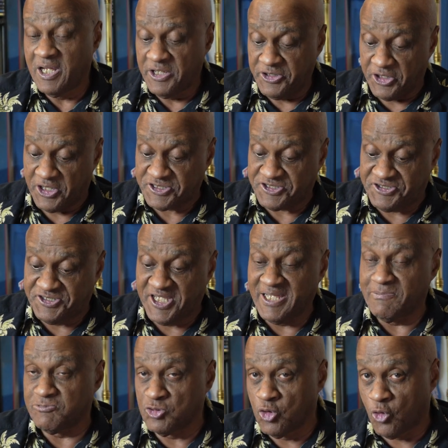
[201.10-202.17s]
There's
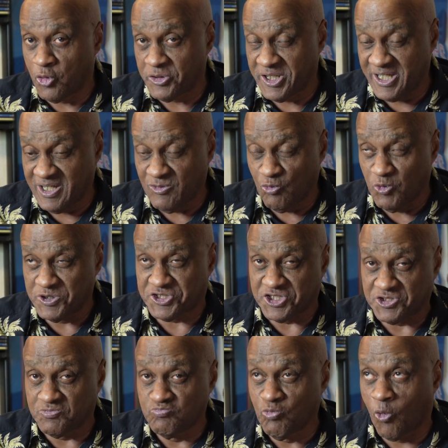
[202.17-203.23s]
deep learning, which
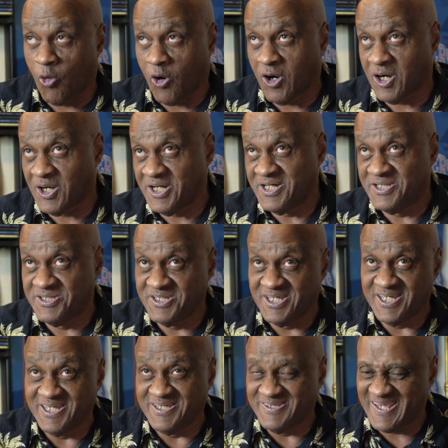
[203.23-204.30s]
is more in
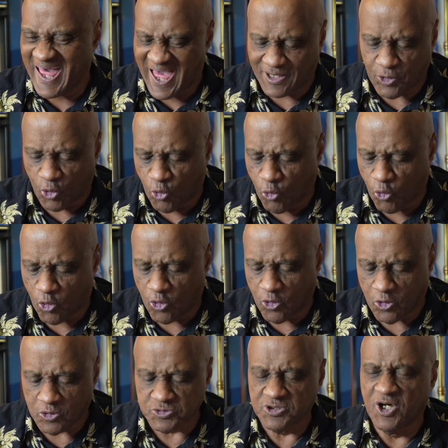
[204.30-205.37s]
the nano
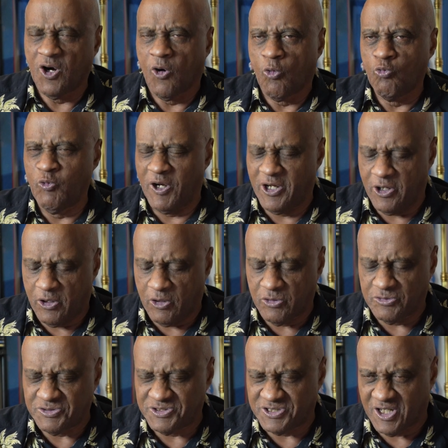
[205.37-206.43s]
world,
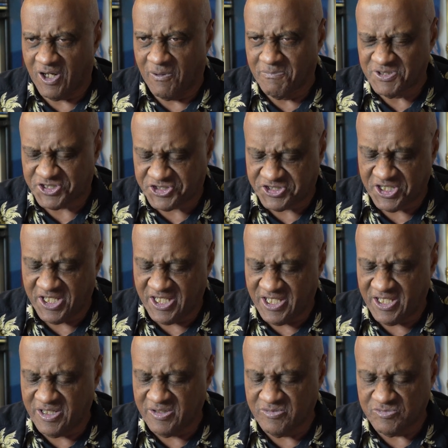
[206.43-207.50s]
where a
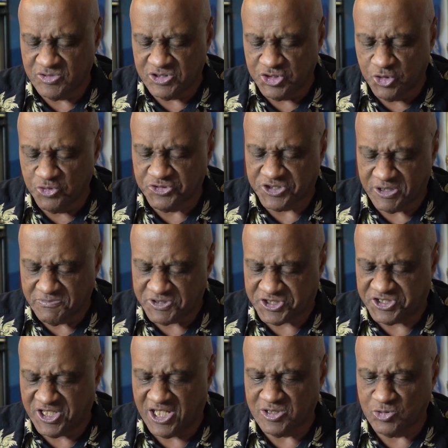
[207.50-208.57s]
machine using
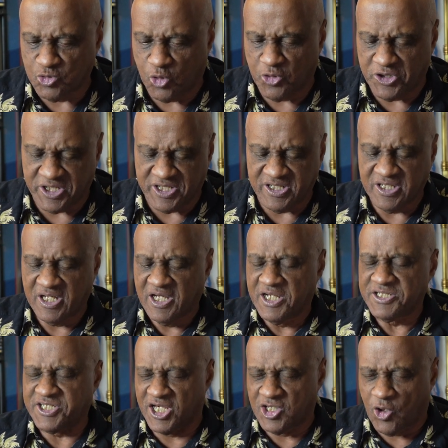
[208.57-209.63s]
machine learning
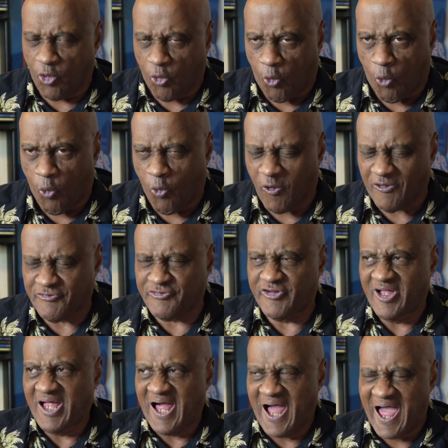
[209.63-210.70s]
can go off
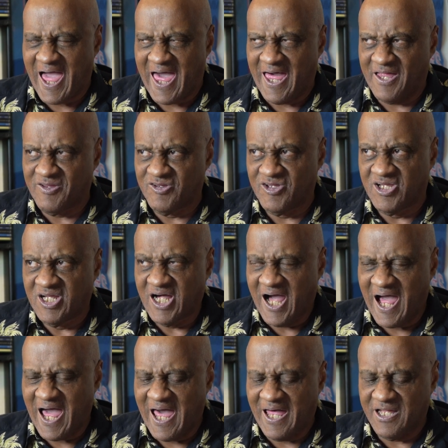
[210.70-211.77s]
and
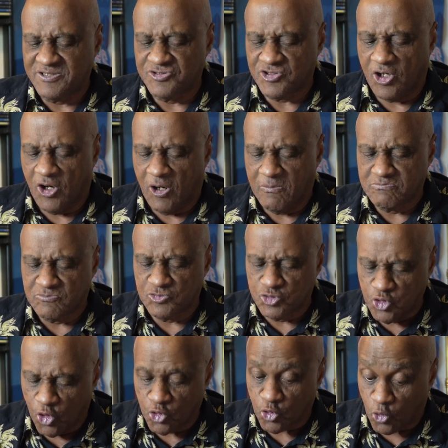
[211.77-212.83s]
learn
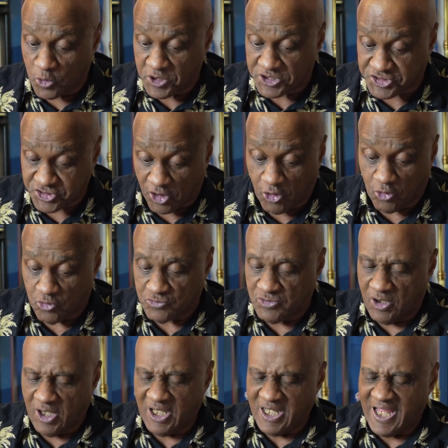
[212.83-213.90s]
on its own.
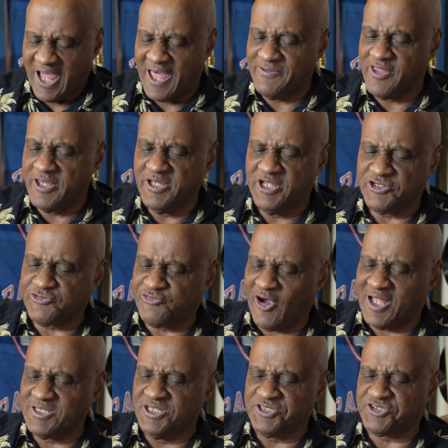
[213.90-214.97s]
And then there's
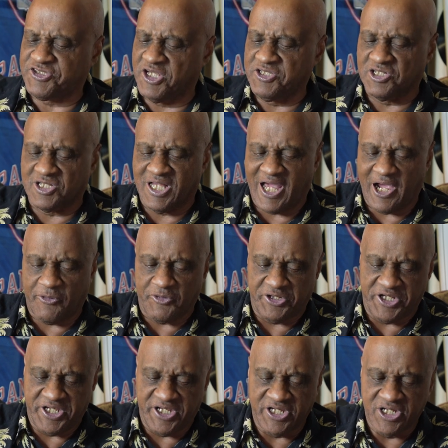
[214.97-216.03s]
finally
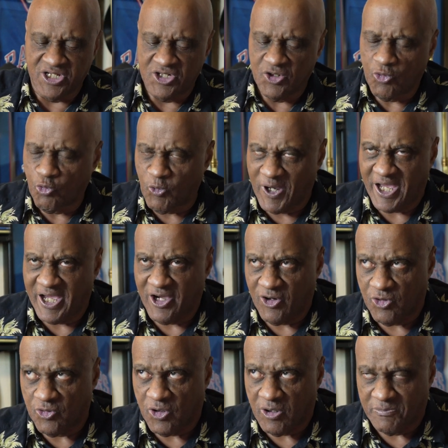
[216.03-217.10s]
singularity,
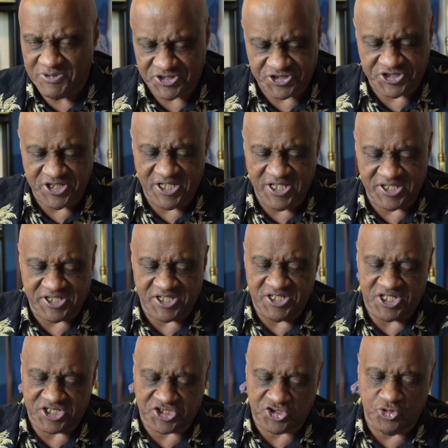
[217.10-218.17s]
where a machine can
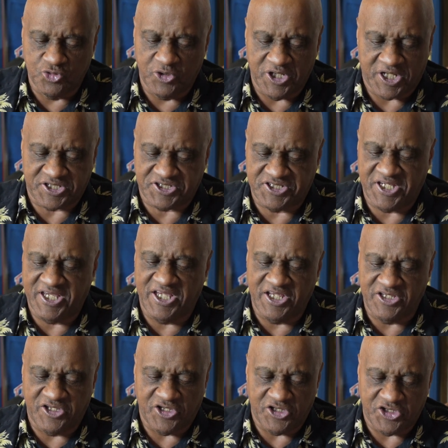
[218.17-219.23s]

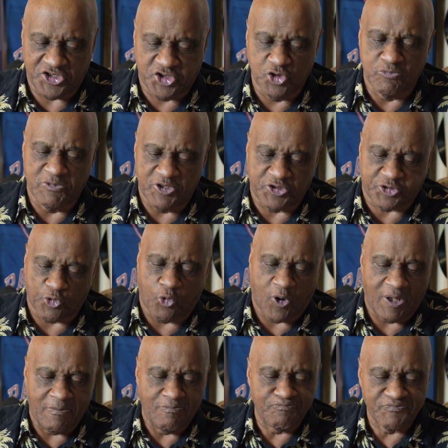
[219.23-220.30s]
exceed human
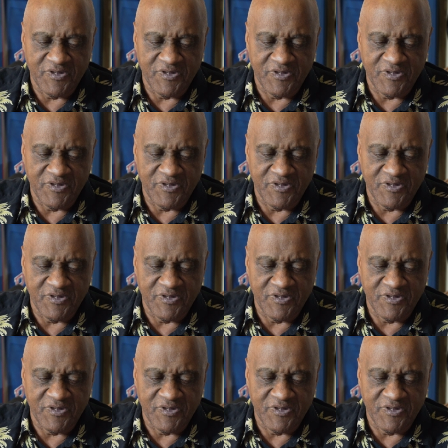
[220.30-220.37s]
thought.